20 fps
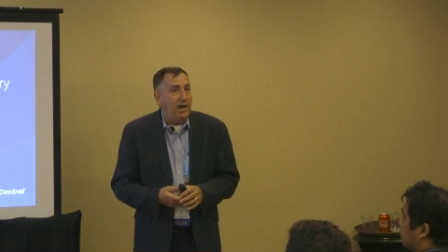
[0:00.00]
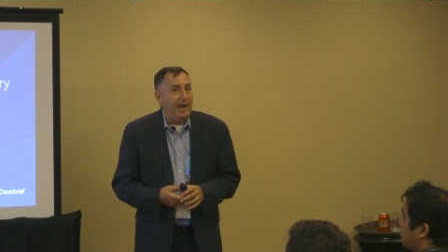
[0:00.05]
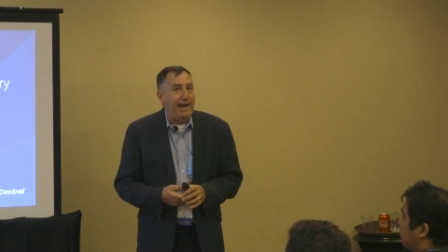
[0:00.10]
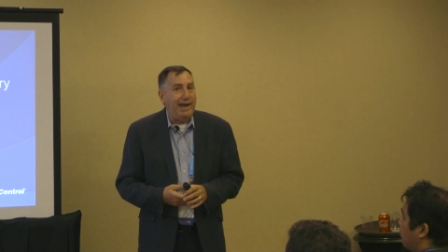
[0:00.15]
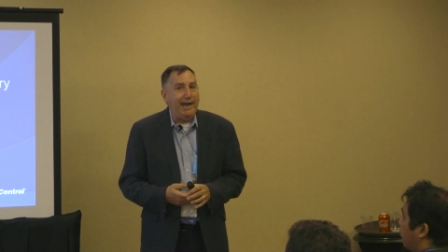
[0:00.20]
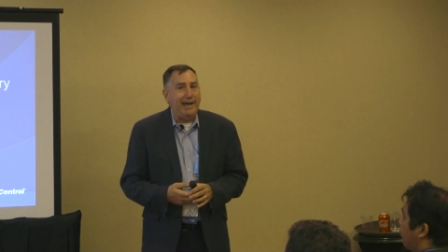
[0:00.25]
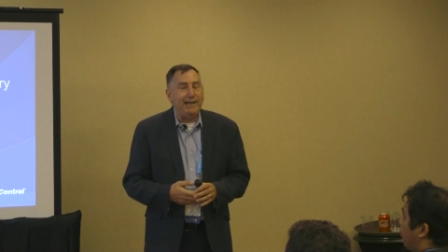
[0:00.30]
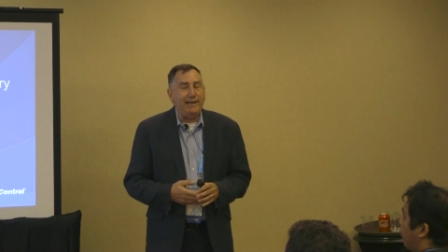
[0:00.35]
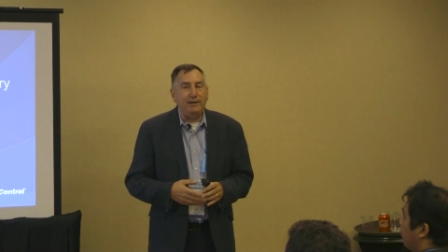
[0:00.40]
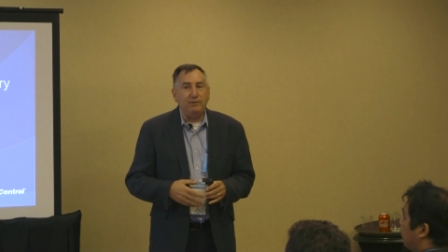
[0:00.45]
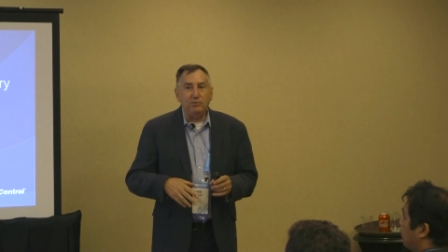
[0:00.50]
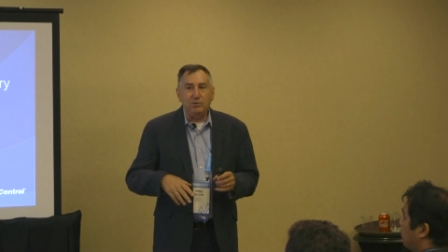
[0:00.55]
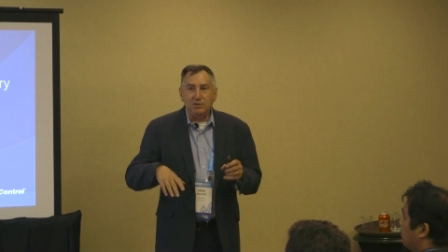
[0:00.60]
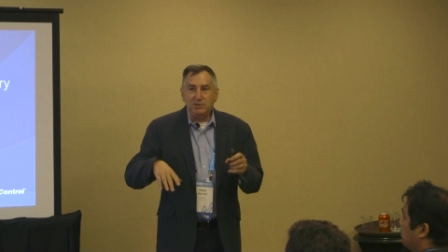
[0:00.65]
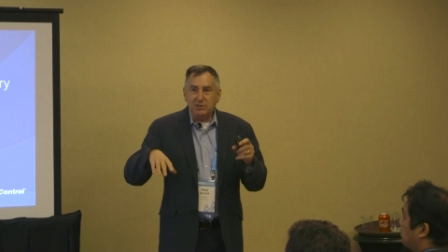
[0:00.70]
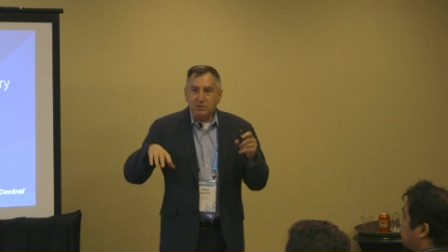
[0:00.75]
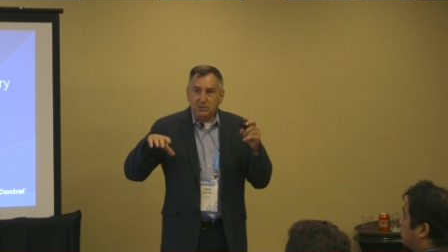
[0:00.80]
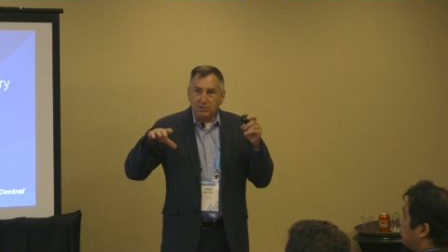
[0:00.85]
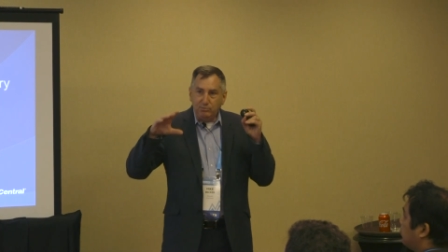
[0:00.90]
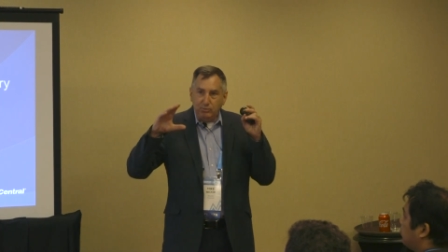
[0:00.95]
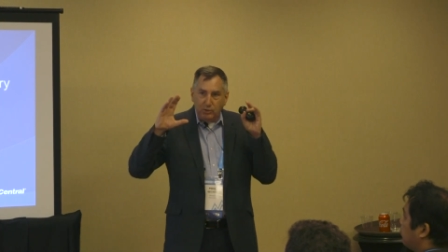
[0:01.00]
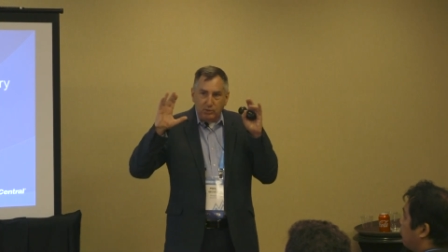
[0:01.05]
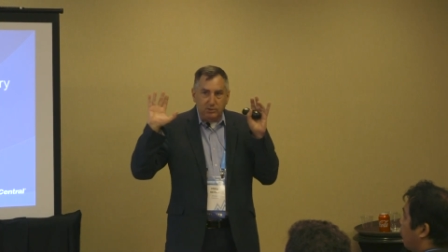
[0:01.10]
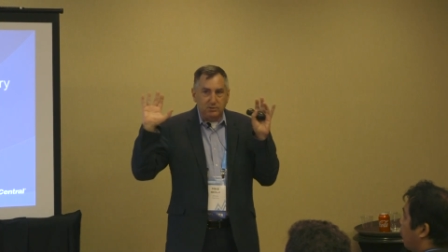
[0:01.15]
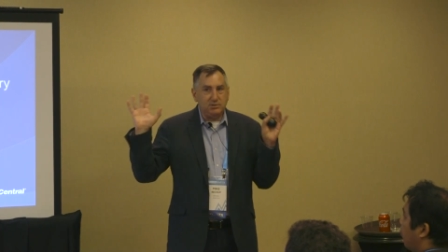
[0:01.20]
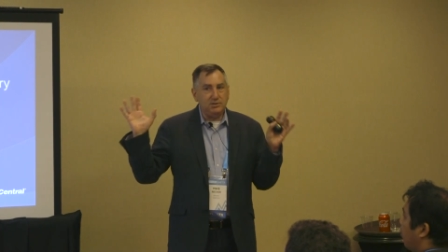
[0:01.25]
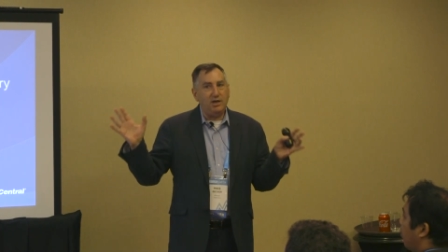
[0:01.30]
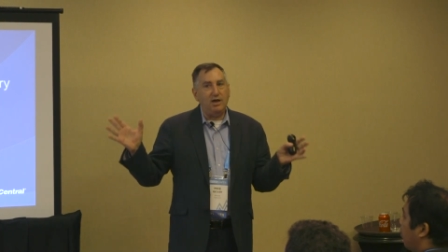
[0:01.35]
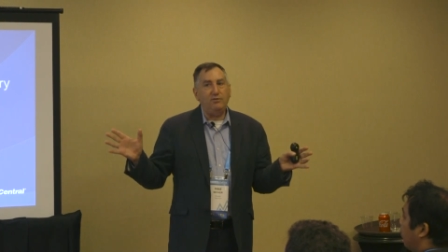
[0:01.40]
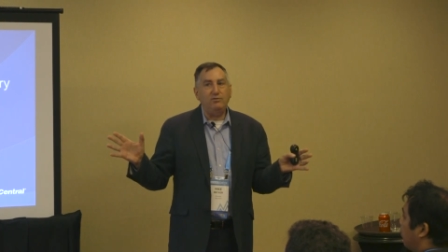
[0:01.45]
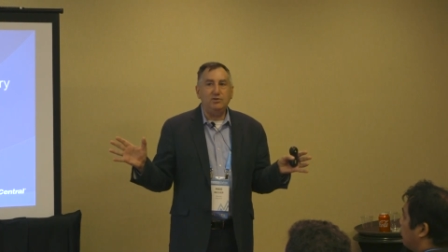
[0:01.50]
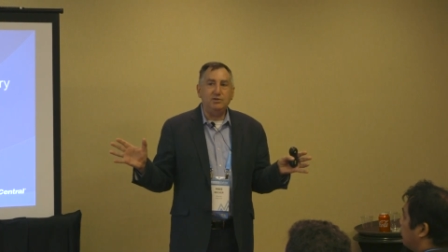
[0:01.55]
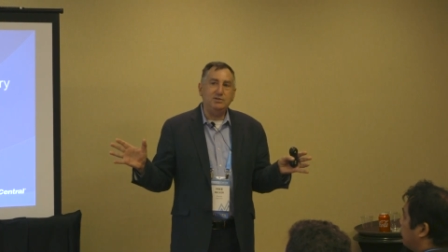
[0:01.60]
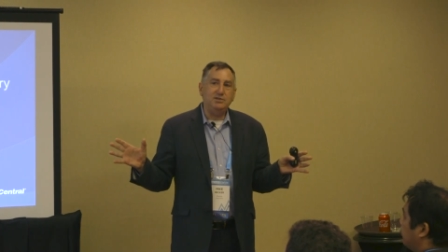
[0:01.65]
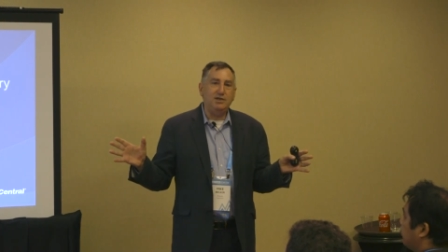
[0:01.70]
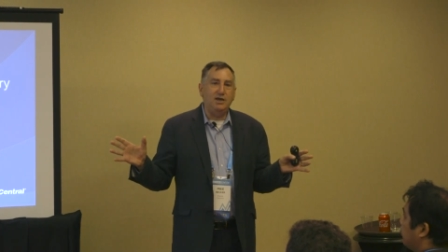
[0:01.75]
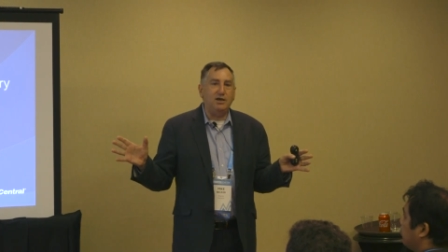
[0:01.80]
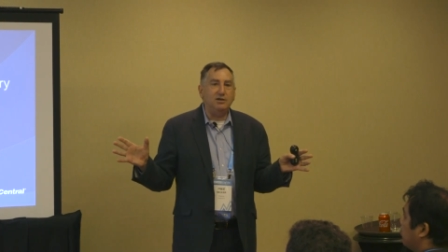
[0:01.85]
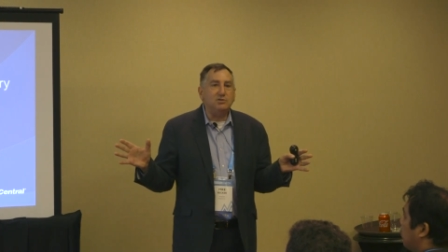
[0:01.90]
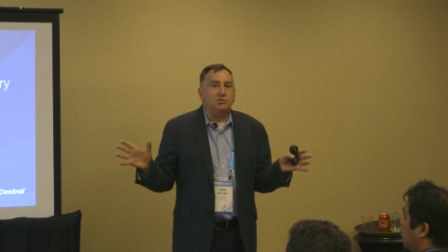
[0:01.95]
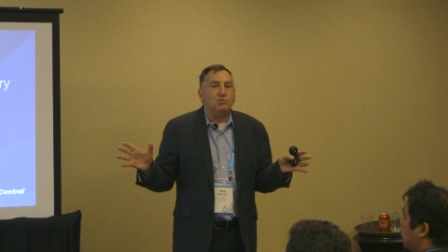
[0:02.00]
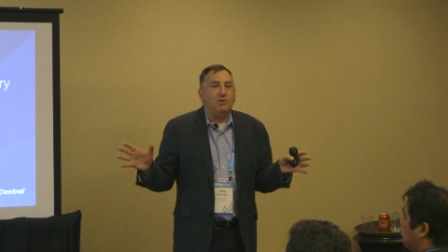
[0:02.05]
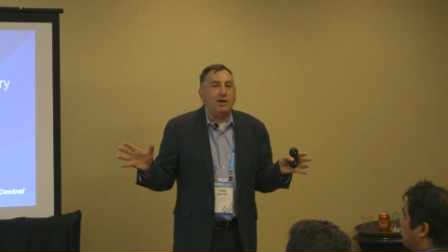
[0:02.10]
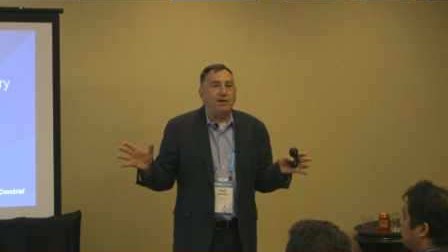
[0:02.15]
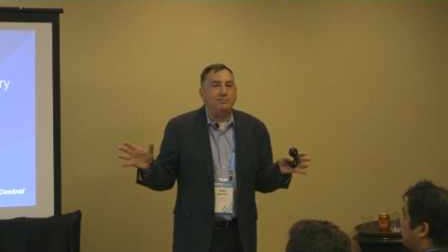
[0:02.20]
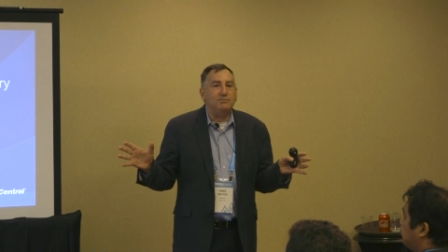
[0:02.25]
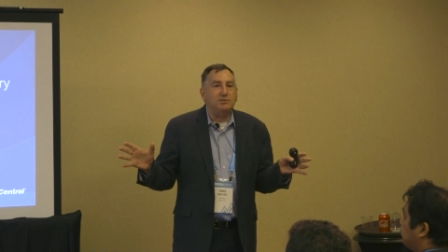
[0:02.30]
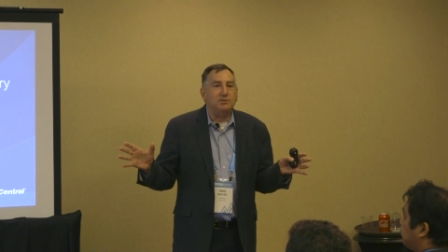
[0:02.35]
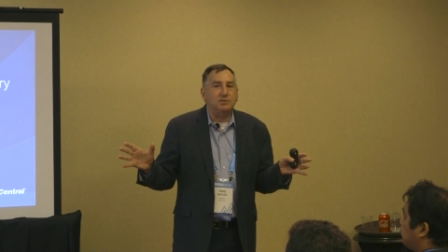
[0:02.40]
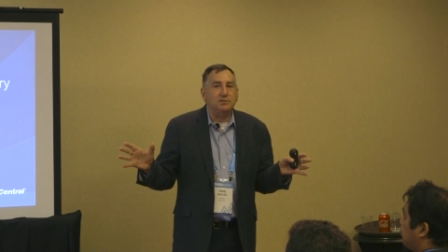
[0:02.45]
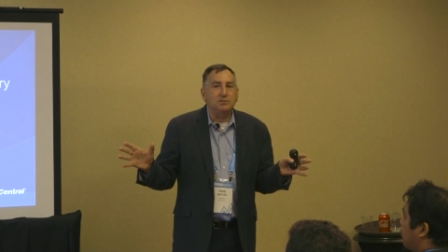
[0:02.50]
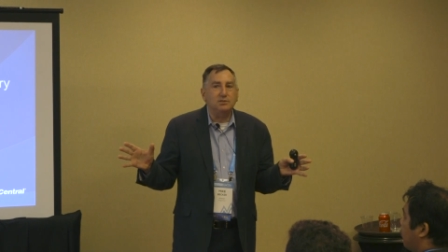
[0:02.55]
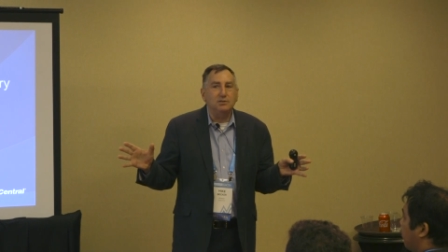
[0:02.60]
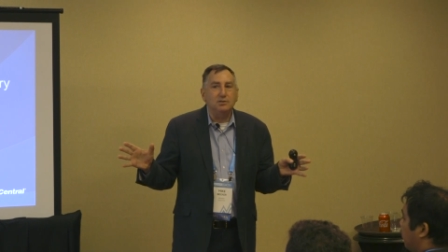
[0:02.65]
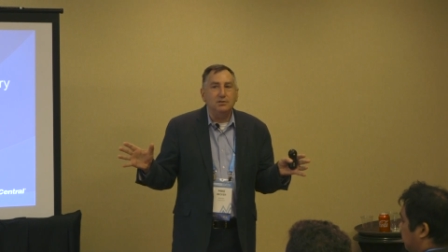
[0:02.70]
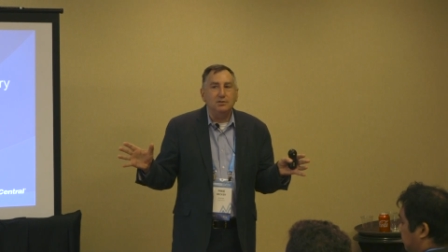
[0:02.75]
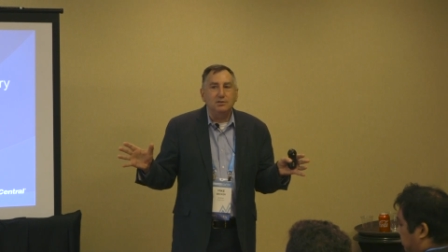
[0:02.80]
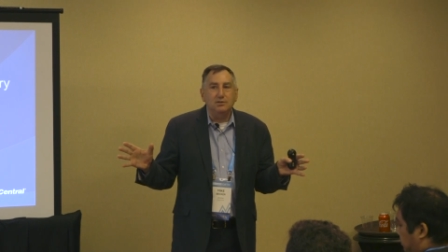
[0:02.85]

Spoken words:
and I want you to put yourself in a sales rep's